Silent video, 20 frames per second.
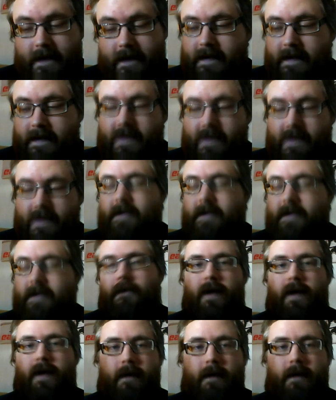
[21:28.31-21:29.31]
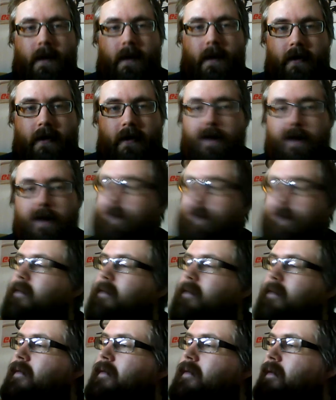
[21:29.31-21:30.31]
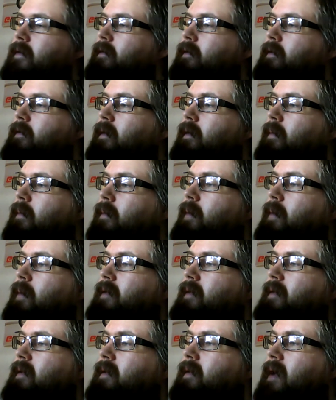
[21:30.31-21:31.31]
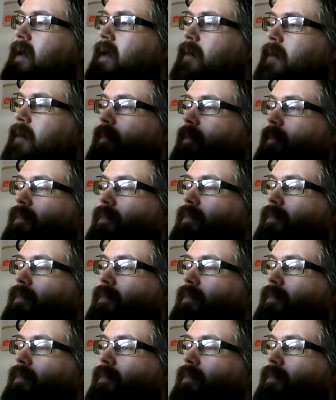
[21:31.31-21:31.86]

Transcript: Such a fun memory. Such an amazing game.